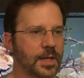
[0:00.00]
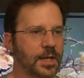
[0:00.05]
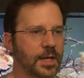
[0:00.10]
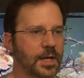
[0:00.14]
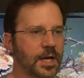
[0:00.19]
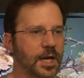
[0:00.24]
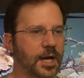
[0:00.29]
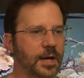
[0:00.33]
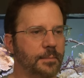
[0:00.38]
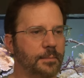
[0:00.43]

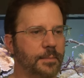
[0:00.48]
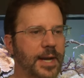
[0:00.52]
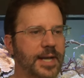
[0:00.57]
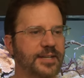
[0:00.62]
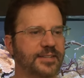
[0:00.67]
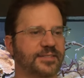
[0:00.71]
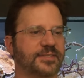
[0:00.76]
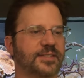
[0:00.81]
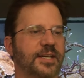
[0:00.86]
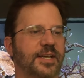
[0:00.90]
Uh,
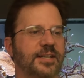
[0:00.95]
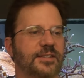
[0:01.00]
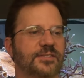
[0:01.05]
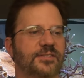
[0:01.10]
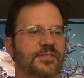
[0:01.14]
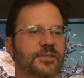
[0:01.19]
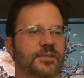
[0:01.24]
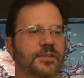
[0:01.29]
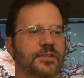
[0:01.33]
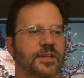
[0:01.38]
Mike
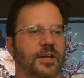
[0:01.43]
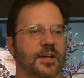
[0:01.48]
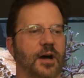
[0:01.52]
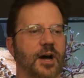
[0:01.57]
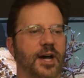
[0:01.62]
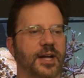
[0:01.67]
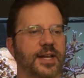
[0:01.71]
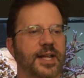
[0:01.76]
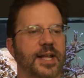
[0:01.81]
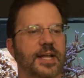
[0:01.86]
says the
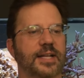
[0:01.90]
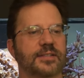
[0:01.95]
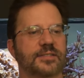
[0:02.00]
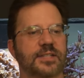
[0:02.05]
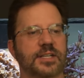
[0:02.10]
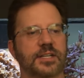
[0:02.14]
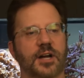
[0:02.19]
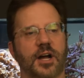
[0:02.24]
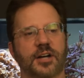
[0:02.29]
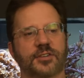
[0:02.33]
hot hands
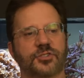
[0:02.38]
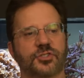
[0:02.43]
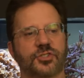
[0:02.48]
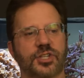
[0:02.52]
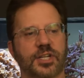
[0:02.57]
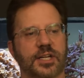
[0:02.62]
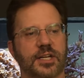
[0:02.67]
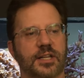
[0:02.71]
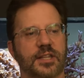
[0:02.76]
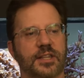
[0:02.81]
need
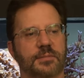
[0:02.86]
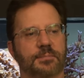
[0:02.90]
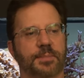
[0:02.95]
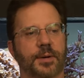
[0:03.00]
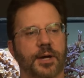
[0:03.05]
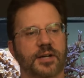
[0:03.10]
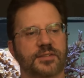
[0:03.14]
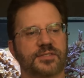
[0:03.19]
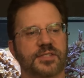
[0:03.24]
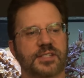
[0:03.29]
oxygen and the
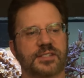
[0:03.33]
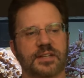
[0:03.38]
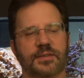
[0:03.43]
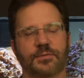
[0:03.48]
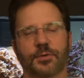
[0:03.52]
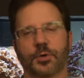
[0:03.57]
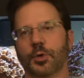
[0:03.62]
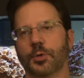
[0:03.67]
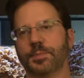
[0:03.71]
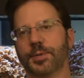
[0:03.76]
box needs to have
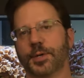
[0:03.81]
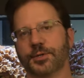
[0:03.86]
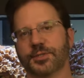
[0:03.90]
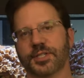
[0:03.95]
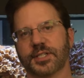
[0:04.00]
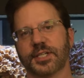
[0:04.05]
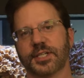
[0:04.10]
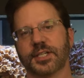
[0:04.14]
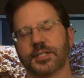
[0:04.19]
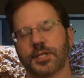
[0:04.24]
a hole poked
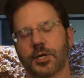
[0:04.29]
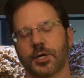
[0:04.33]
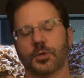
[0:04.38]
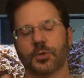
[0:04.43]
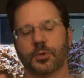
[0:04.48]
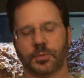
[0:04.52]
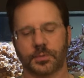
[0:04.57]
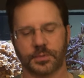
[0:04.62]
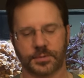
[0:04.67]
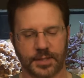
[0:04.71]
in it.
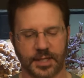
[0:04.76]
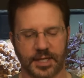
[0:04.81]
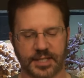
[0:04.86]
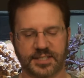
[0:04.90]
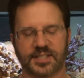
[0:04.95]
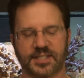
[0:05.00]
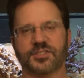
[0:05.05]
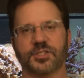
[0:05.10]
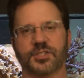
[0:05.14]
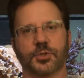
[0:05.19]
No, I
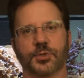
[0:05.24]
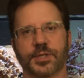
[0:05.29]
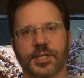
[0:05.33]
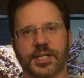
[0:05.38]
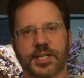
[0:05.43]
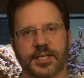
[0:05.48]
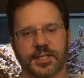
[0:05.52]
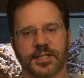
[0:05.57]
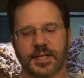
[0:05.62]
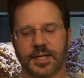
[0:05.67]

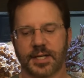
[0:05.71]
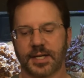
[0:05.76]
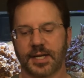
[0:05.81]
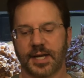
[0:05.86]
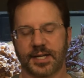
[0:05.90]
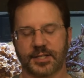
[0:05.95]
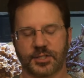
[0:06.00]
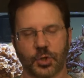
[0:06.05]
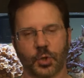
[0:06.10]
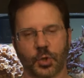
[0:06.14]
disagree.
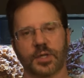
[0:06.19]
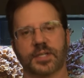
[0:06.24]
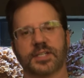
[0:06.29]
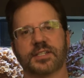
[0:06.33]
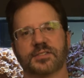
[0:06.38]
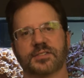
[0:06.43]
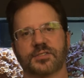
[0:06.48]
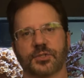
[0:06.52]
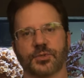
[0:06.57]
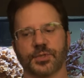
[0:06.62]
I totally
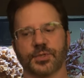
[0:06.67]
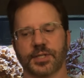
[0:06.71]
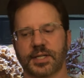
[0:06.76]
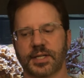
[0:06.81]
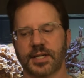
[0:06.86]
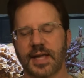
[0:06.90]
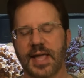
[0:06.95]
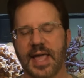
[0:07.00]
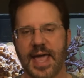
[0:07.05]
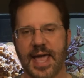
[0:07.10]

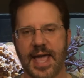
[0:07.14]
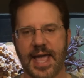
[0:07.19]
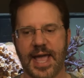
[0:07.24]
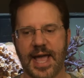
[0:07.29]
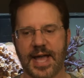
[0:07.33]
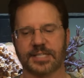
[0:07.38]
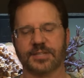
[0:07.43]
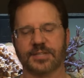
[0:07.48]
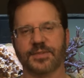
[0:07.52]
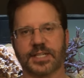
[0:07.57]
disagree.
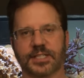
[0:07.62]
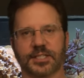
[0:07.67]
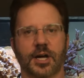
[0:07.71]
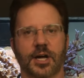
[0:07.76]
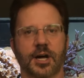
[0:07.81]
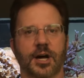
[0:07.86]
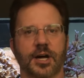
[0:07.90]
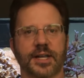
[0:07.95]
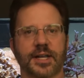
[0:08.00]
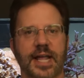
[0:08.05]
Activate the
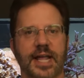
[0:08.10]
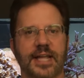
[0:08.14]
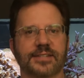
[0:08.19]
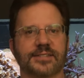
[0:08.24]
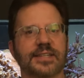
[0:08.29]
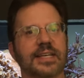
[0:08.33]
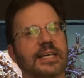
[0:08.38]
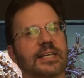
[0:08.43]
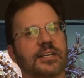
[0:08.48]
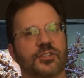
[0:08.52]
hot hands
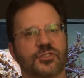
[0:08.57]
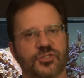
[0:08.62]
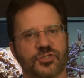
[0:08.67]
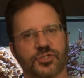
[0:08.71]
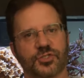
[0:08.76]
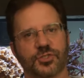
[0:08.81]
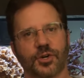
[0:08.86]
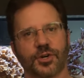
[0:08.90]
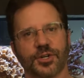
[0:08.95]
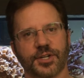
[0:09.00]
to get it
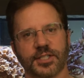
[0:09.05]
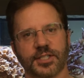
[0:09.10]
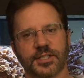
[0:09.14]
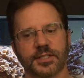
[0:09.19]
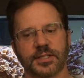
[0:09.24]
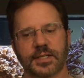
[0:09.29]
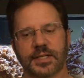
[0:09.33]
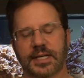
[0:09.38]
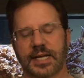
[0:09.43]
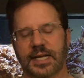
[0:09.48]
started,
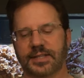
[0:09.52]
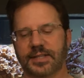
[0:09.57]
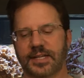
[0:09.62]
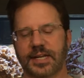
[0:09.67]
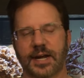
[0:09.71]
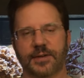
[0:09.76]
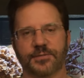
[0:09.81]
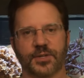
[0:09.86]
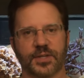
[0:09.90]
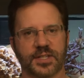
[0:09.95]
and then
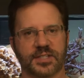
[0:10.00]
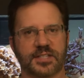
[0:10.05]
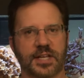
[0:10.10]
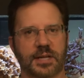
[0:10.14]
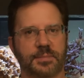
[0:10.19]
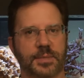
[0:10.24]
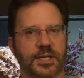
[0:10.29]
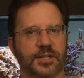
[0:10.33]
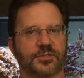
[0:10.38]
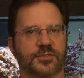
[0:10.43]
after the 10
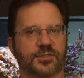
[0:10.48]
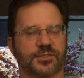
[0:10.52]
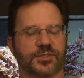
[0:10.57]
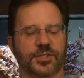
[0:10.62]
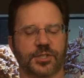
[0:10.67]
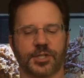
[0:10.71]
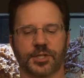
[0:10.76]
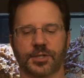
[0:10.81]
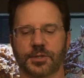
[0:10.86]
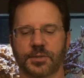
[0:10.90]
minutes or
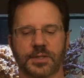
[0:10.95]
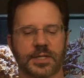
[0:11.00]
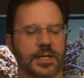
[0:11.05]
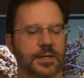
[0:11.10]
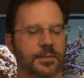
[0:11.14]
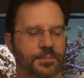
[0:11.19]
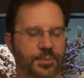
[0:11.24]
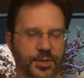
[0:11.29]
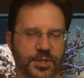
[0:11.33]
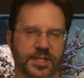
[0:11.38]
so,
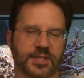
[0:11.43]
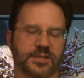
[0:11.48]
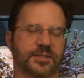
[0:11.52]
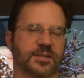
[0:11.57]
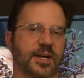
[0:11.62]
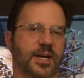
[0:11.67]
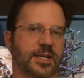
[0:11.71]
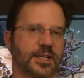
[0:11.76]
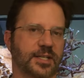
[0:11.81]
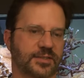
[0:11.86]
put
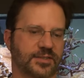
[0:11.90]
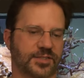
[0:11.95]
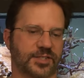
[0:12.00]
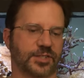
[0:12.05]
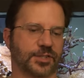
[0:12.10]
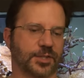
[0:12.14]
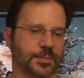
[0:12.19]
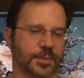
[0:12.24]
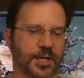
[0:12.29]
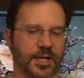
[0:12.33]
inside and
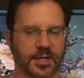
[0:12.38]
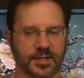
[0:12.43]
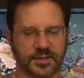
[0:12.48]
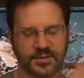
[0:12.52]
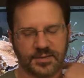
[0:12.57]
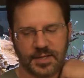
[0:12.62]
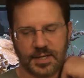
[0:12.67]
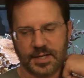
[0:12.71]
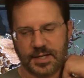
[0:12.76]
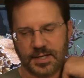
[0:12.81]
seal the
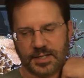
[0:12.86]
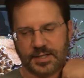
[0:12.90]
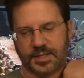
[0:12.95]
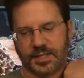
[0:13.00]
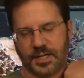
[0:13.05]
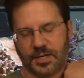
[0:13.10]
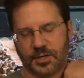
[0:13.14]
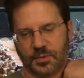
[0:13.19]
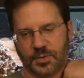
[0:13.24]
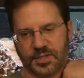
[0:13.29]
box
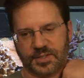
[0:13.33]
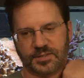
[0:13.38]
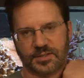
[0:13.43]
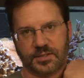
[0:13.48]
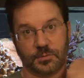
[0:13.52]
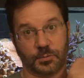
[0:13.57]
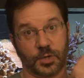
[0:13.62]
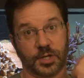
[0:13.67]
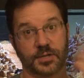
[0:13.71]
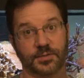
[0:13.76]
there was
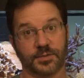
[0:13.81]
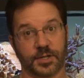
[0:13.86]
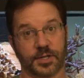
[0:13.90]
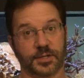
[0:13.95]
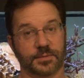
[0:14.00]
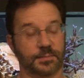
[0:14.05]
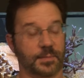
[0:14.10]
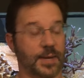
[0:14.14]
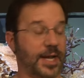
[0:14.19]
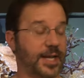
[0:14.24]
one of
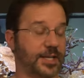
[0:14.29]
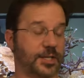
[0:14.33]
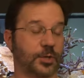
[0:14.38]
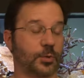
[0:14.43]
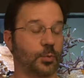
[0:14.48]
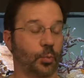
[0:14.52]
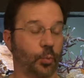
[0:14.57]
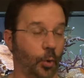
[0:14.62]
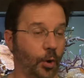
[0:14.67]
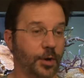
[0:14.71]
our, Mike, you
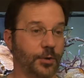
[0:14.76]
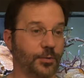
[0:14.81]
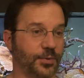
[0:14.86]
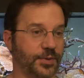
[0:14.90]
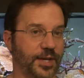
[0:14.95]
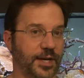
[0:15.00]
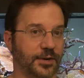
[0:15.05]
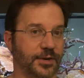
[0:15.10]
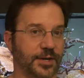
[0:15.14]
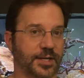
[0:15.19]
work with
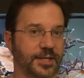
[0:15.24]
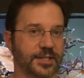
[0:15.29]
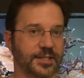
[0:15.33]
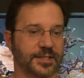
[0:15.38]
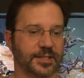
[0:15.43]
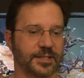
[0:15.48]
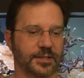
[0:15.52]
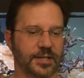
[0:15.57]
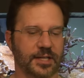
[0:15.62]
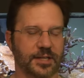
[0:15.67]
Eric
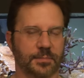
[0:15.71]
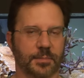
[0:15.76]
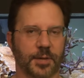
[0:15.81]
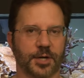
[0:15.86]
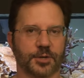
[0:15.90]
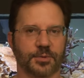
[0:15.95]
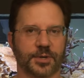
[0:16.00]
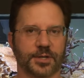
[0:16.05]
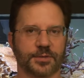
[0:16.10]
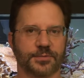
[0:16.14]
in, in the
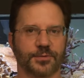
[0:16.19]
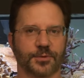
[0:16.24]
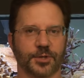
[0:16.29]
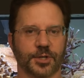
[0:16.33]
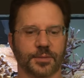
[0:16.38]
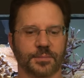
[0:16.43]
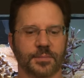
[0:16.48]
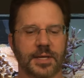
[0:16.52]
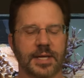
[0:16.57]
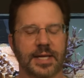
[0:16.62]
moderator
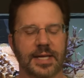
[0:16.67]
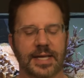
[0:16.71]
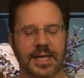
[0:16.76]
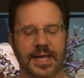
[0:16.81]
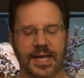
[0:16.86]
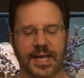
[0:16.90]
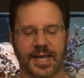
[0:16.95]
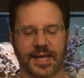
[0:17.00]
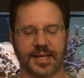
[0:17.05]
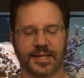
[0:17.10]
forum,
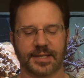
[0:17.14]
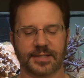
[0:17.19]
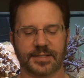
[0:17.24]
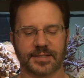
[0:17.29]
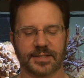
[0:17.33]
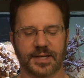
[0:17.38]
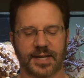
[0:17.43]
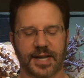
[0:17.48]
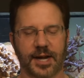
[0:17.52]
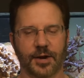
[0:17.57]
and
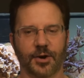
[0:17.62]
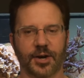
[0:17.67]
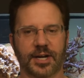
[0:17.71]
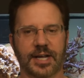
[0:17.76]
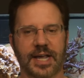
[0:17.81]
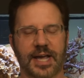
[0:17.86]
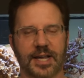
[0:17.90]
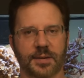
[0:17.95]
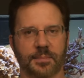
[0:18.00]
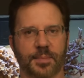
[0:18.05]
Eric
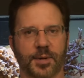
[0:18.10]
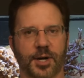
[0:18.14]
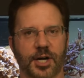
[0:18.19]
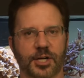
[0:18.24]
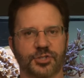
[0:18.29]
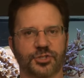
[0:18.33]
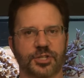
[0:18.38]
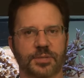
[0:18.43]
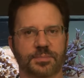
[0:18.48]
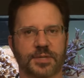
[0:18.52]
had a
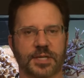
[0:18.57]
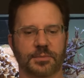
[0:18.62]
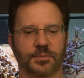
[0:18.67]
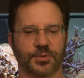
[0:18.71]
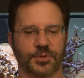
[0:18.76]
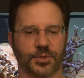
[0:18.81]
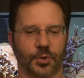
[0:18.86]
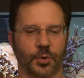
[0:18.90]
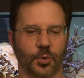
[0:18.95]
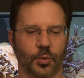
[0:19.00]
box shipped to him
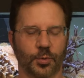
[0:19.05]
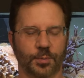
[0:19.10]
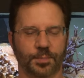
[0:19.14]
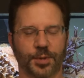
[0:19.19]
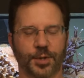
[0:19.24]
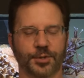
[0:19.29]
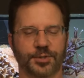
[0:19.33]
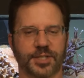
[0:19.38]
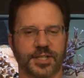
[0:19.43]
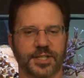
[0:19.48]
with a hole
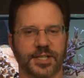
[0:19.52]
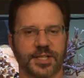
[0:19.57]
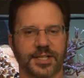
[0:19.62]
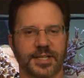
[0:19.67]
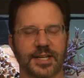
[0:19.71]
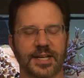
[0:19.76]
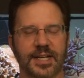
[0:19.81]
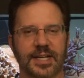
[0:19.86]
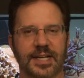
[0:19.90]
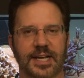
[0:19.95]
poked in it,
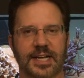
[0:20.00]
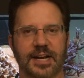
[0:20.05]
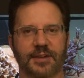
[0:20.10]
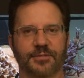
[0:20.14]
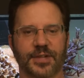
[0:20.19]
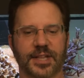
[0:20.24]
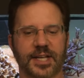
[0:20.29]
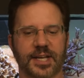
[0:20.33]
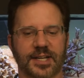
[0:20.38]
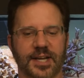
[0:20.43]
and
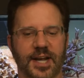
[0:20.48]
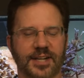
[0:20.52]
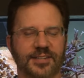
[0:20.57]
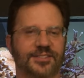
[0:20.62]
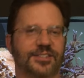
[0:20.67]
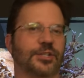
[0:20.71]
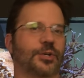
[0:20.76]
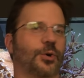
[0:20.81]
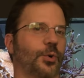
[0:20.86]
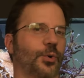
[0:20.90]
everything got
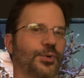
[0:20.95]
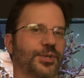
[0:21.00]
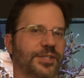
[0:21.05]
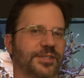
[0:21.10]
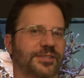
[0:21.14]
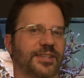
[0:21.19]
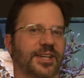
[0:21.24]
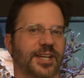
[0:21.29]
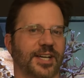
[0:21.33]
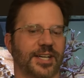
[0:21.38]
icy cold
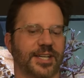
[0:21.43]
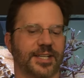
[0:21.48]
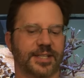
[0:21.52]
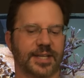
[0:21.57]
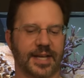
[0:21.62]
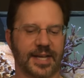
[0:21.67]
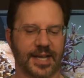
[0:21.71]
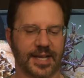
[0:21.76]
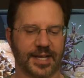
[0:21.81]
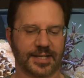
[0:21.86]
inside,
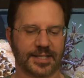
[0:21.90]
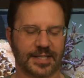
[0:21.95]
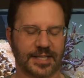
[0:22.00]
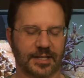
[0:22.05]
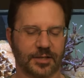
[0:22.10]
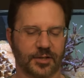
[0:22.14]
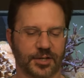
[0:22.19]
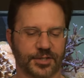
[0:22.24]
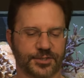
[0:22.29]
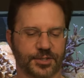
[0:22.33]
and he
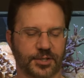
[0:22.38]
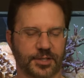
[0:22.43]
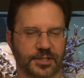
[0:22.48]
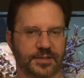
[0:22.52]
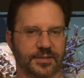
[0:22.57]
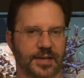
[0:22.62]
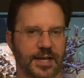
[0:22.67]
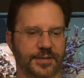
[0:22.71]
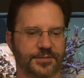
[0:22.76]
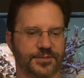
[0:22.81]
lost all
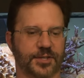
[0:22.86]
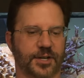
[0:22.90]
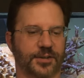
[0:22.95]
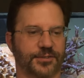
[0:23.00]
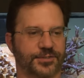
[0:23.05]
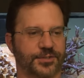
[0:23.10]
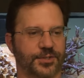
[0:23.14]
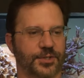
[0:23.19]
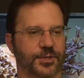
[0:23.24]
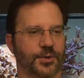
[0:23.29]
his
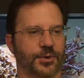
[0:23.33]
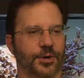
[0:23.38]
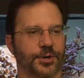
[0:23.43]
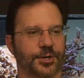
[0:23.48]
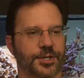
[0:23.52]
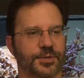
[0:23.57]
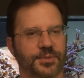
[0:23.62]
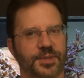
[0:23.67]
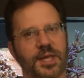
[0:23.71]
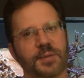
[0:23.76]
livestock. So you can go
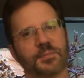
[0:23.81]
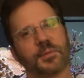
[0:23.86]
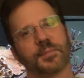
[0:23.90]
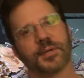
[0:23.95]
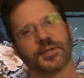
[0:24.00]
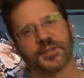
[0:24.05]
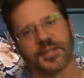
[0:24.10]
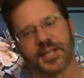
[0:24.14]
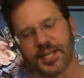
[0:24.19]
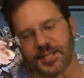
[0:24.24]
argue with him
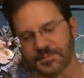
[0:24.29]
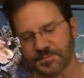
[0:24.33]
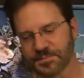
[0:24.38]
about that.